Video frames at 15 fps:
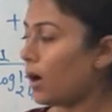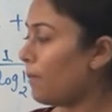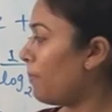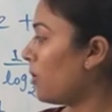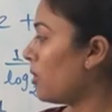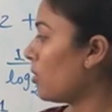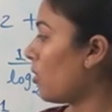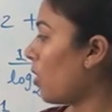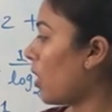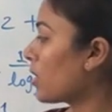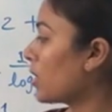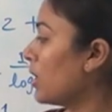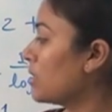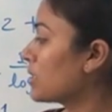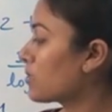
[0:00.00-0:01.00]
upon
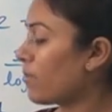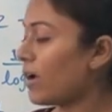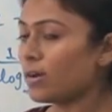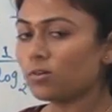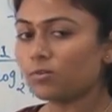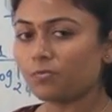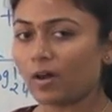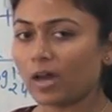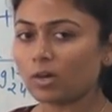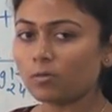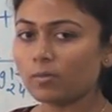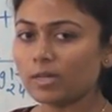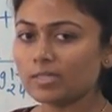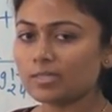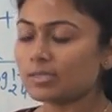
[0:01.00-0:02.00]
log square root
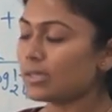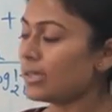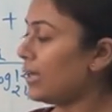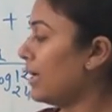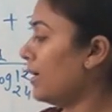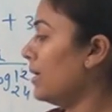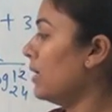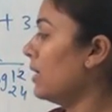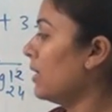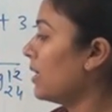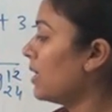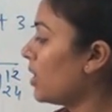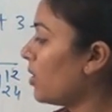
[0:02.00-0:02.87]
5 base a.